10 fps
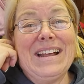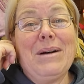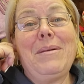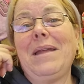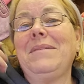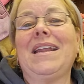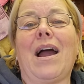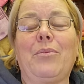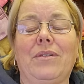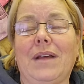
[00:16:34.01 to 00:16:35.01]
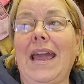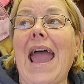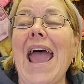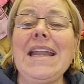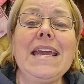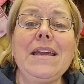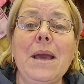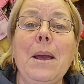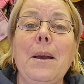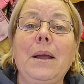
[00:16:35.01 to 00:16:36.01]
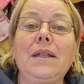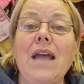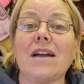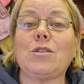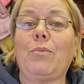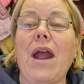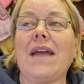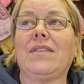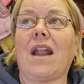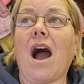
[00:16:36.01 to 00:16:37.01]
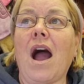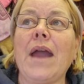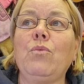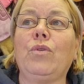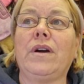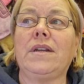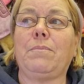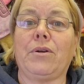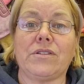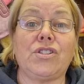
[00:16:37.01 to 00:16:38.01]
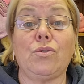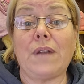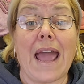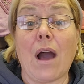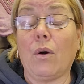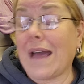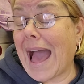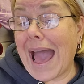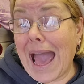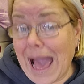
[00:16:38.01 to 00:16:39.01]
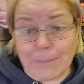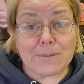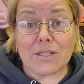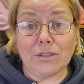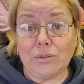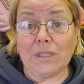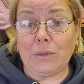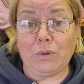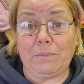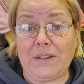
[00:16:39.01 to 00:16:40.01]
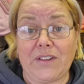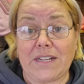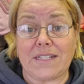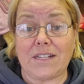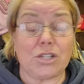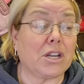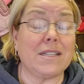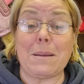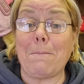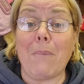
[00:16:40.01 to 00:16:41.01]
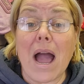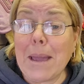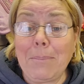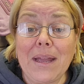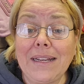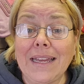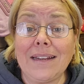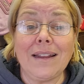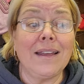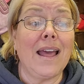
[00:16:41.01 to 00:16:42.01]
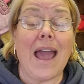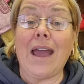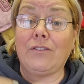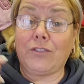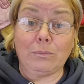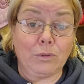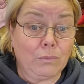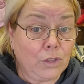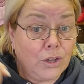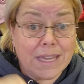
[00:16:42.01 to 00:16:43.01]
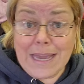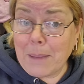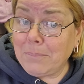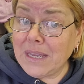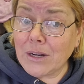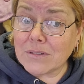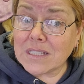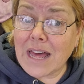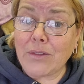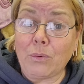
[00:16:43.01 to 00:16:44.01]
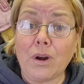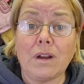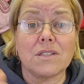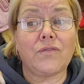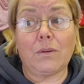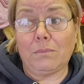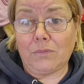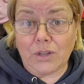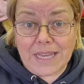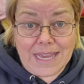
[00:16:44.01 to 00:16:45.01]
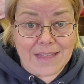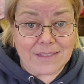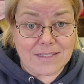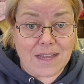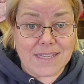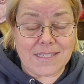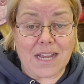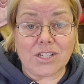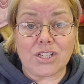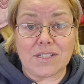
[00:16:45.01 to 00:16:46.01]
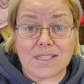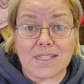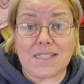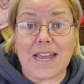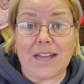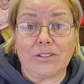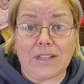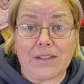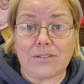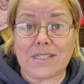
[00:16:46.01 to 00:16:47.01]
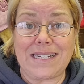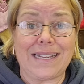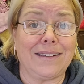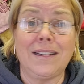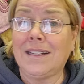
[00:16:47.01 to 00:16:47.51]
but I mean, any luxe brand that I would pursue now absolutely would be vintage, because in my opinion, and from looking at Beto's Leatherworks, from looking at the dissections, this Tanner Leatherstein,